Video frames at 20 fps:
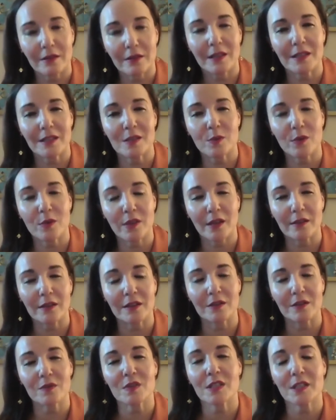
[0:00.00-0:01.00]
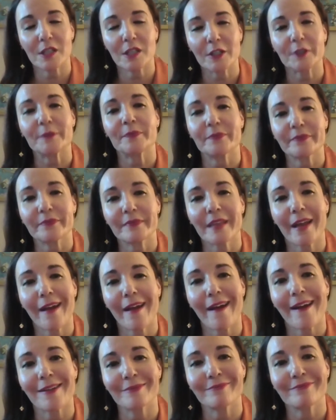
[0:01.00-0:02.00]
That's where they live. So yeah.